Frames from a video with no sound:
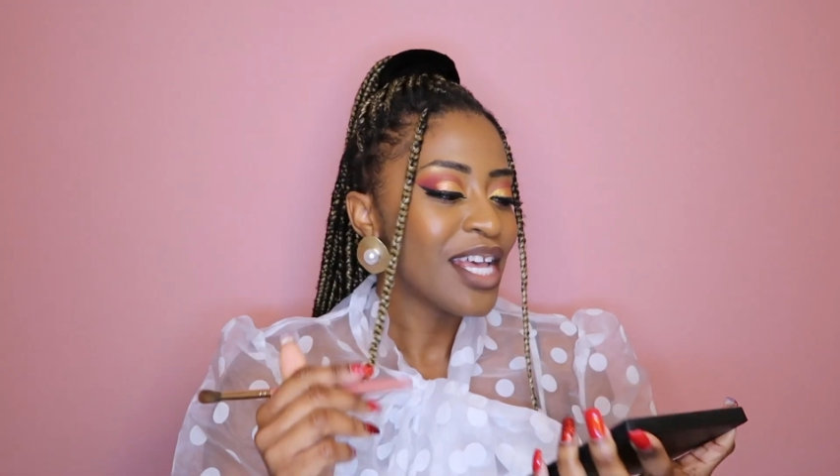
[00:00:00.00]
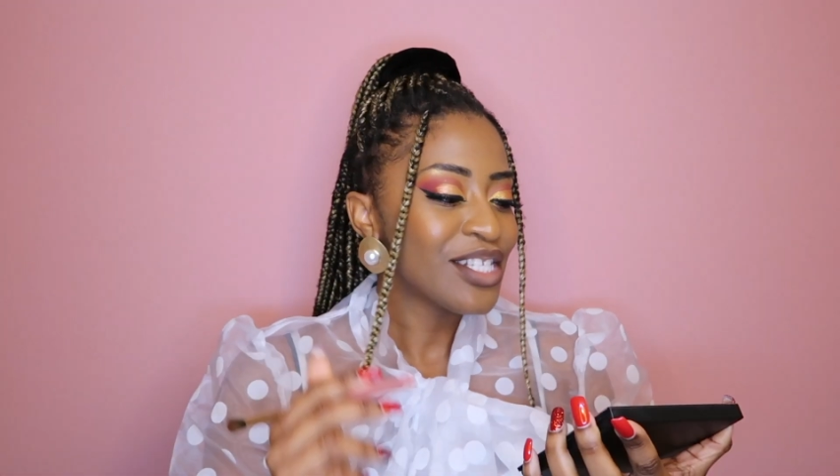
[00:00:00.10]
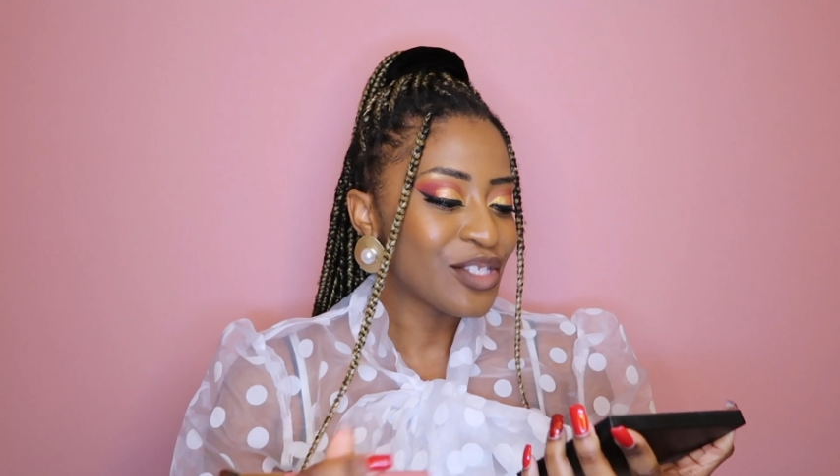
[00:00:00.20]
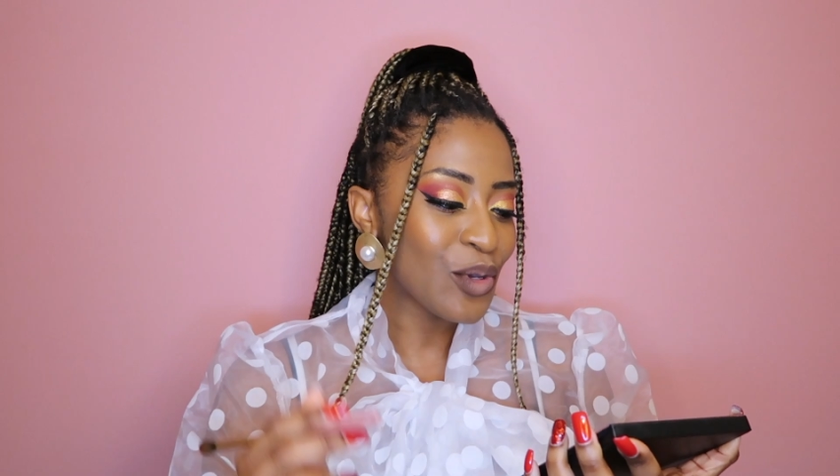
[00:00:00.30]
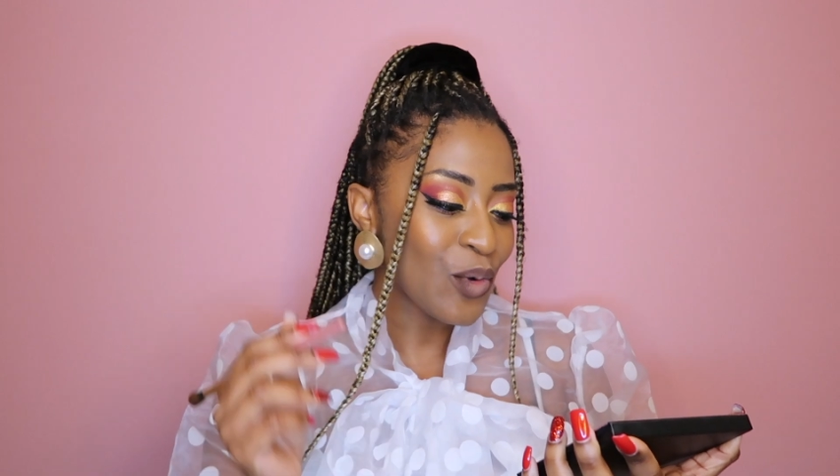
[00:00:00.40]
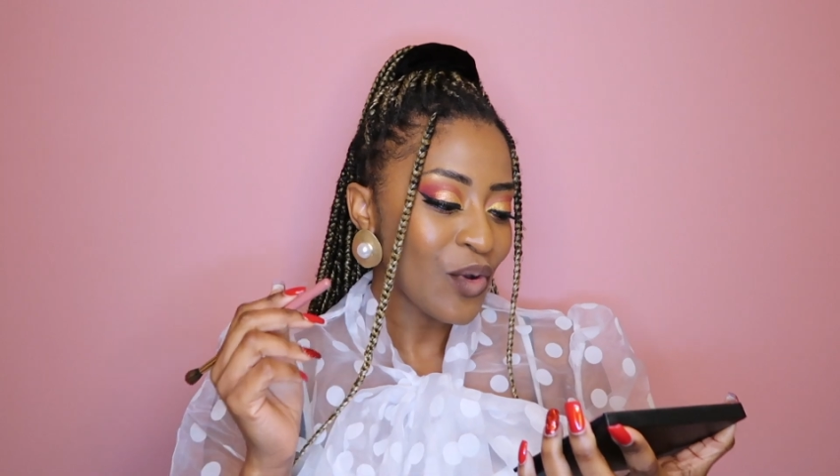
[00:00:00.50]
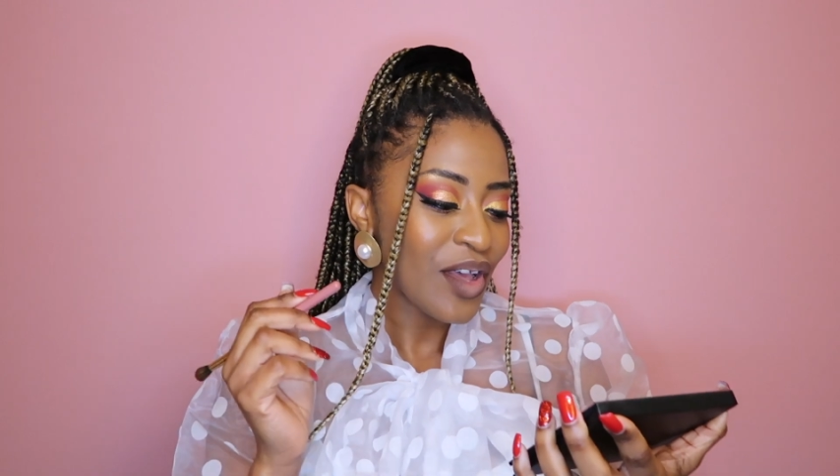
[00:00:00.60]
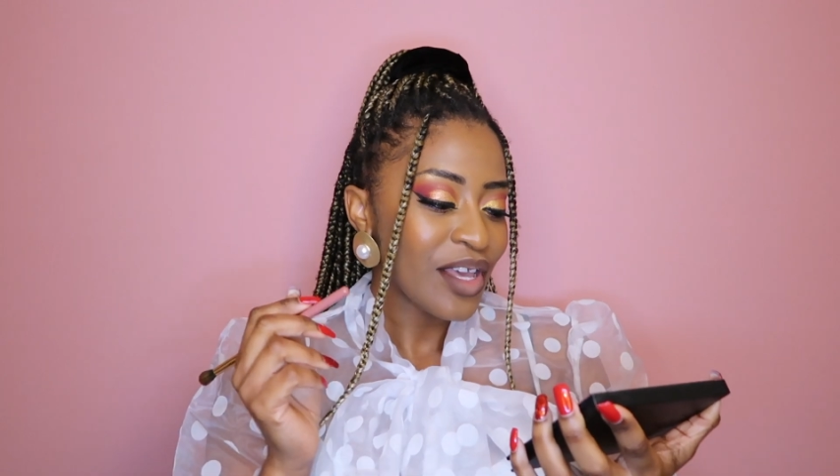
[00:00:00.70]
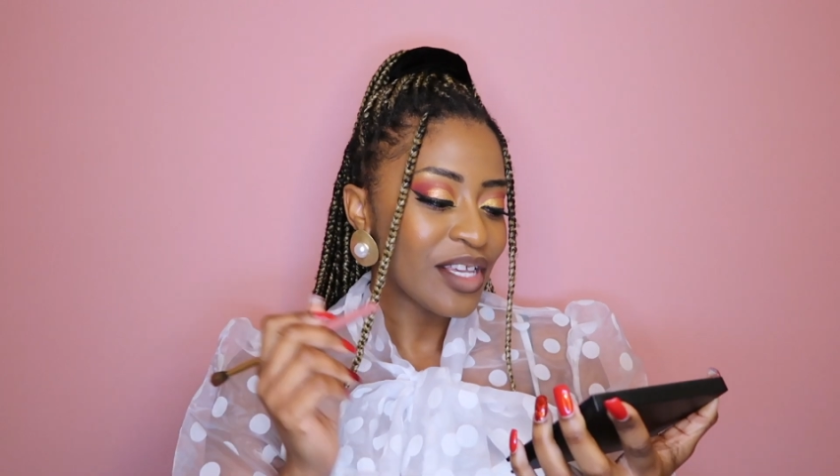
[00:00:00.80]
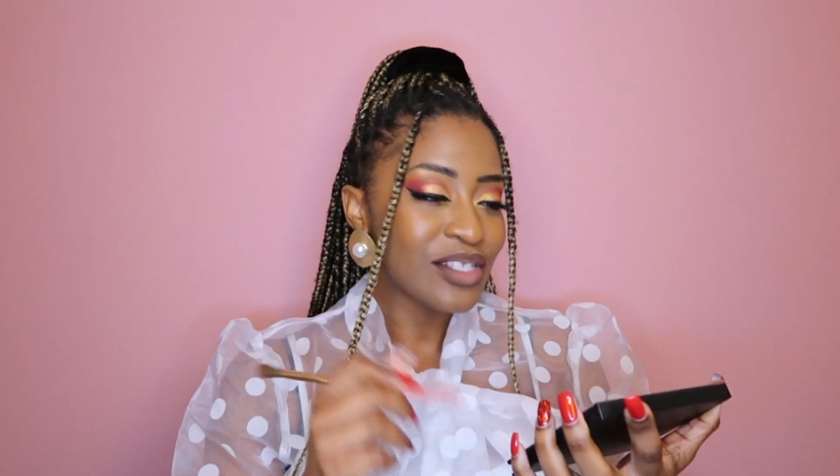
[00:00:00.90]
So
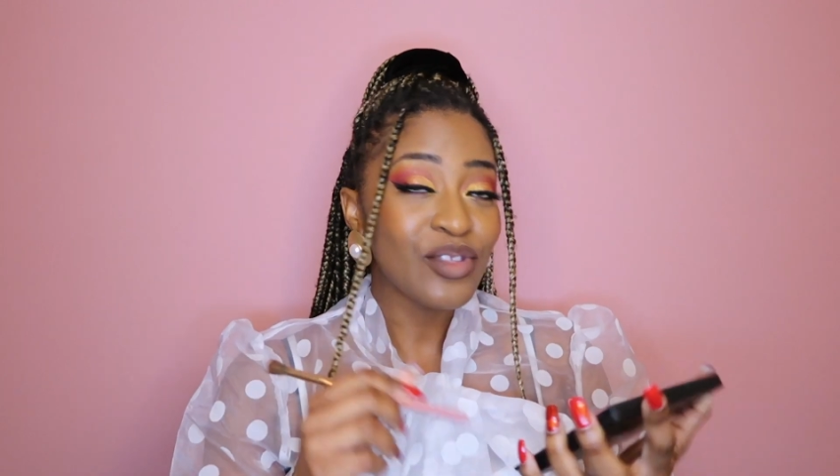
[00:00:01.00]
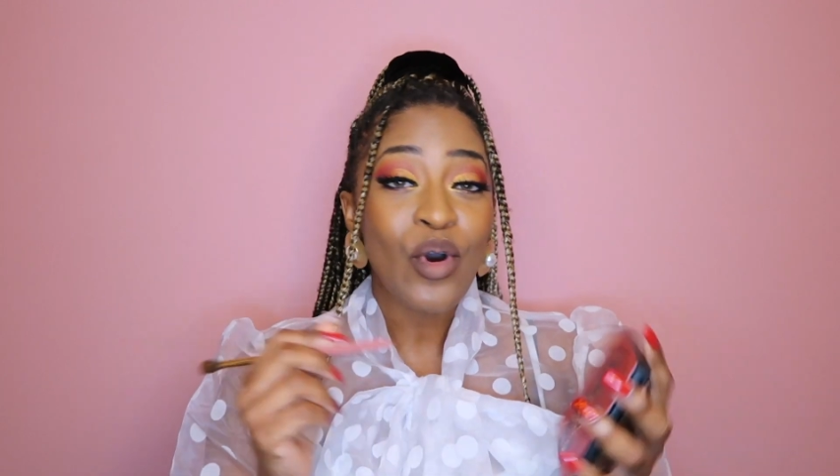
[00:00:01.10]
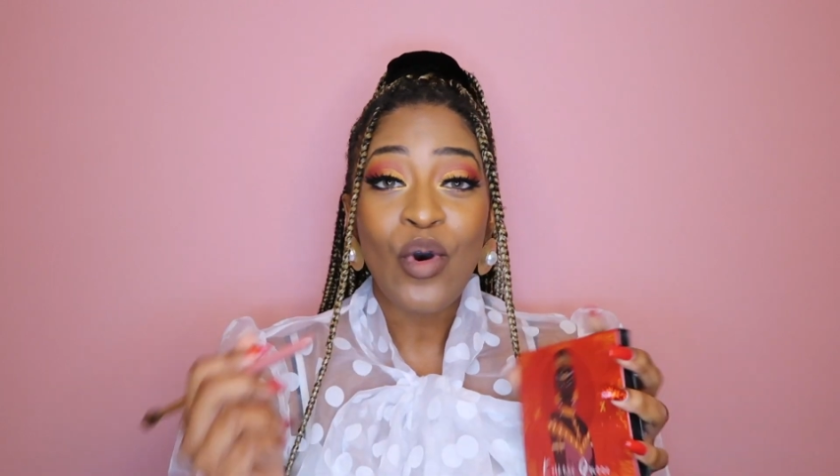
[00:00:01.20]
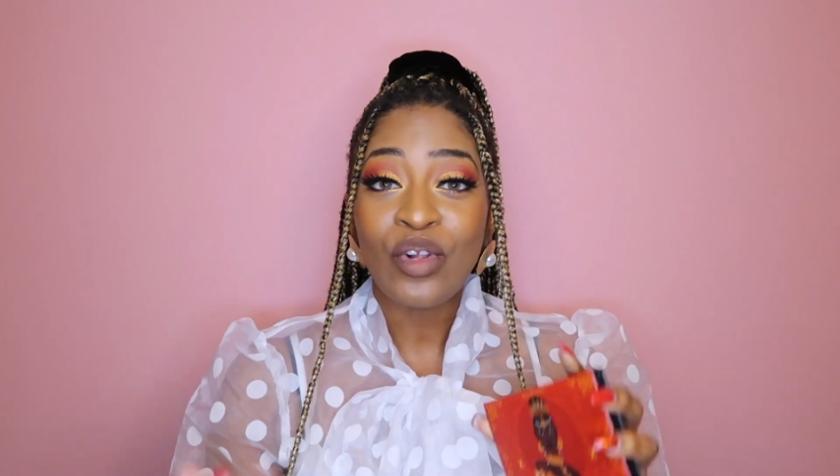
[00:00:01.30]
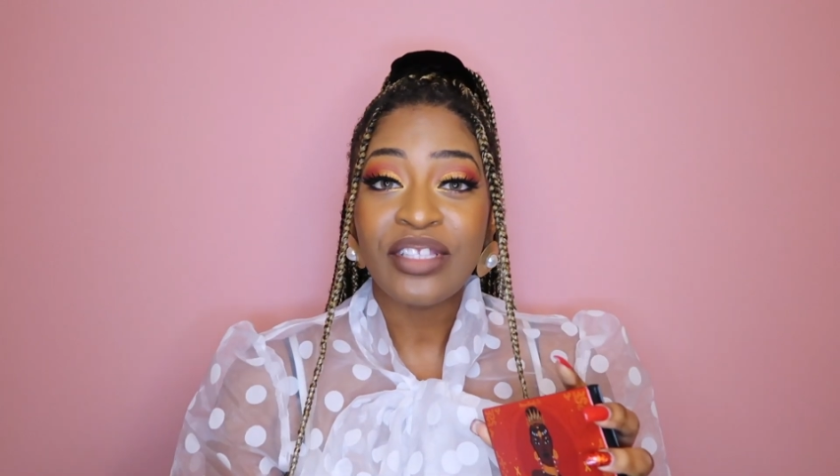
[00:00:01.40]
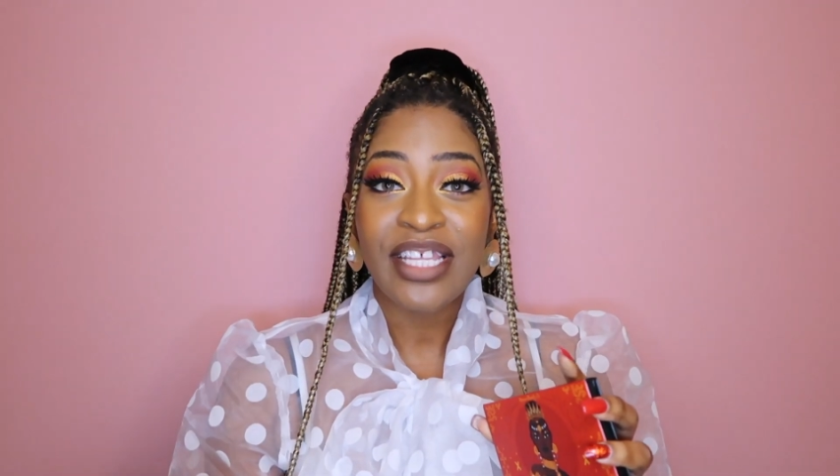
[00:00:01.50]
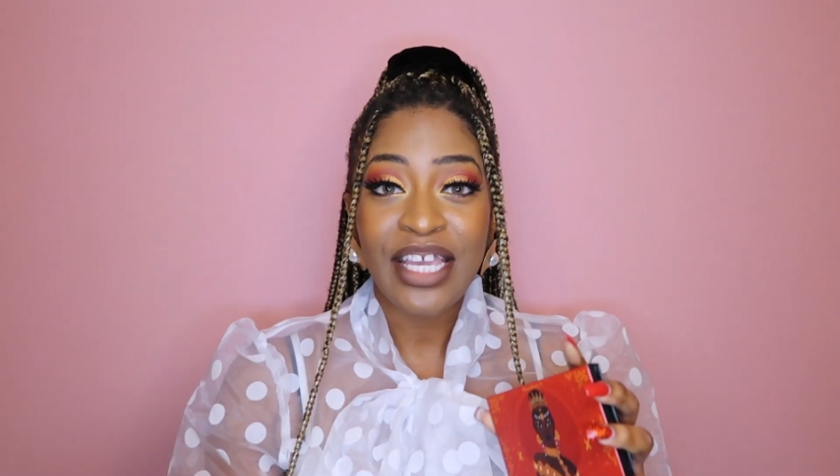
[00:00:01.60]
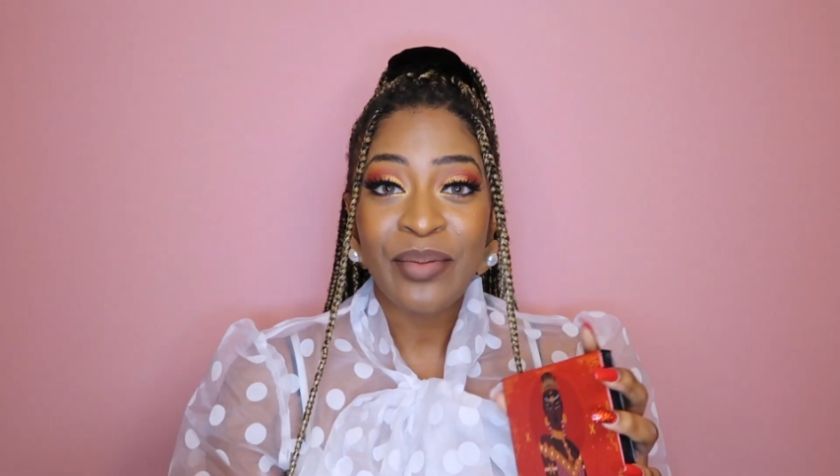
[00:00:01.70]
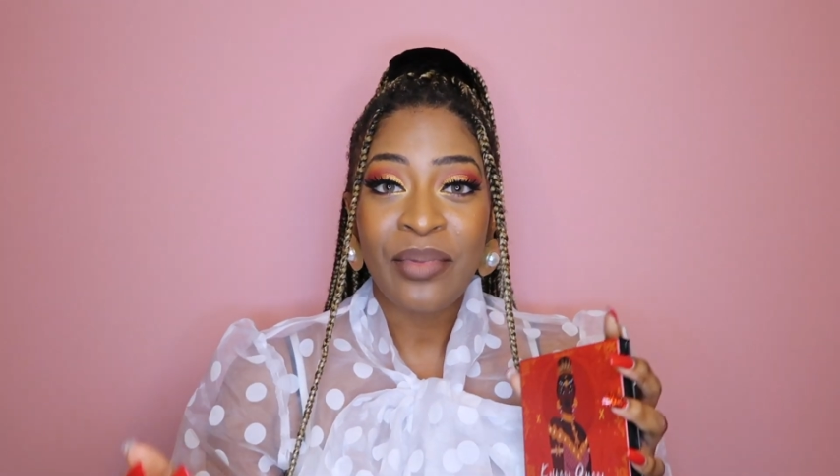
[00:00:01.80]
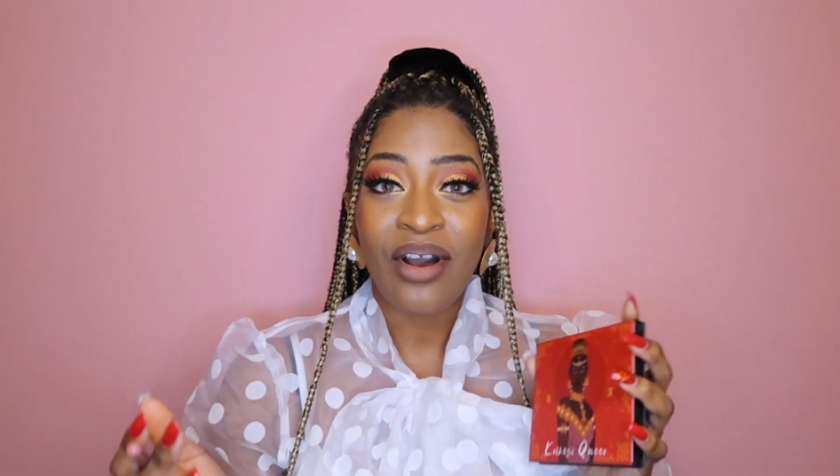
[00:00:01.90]
it's the old
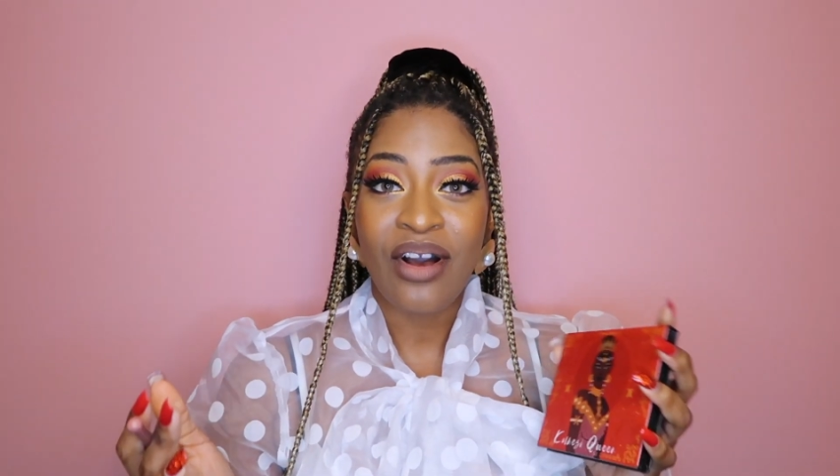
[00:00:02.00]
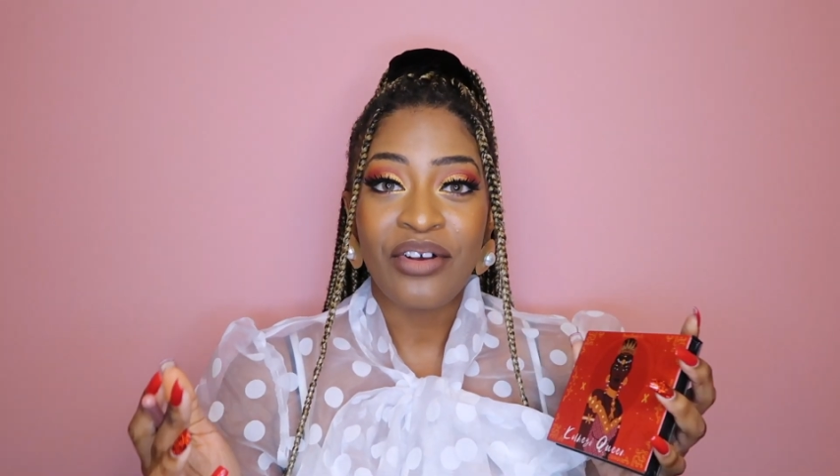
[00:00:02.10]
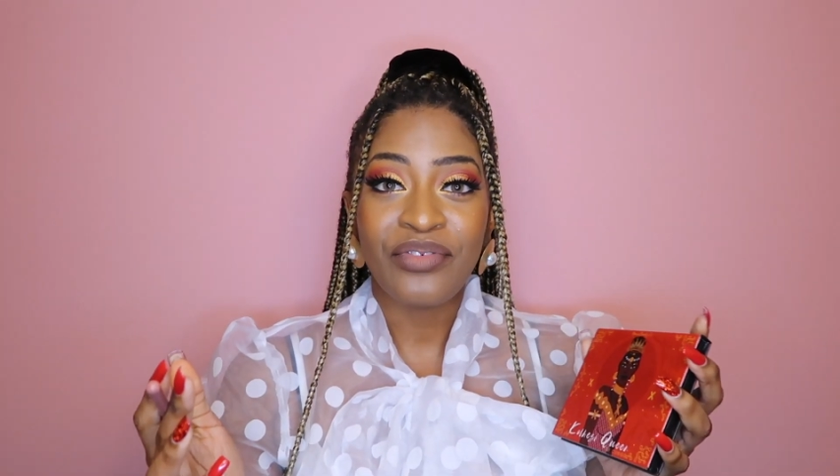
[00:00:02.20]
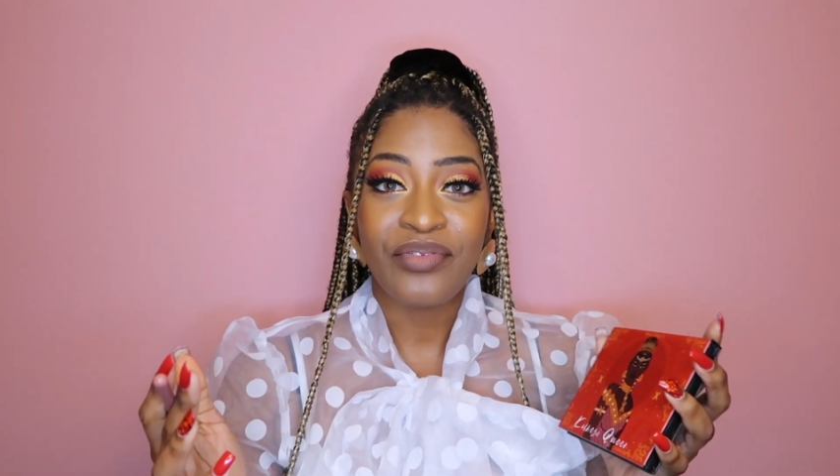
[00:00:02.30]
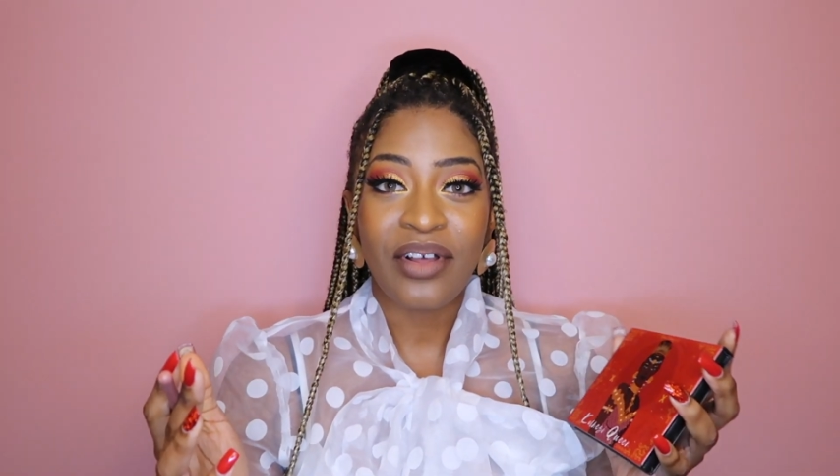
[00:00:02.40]
name of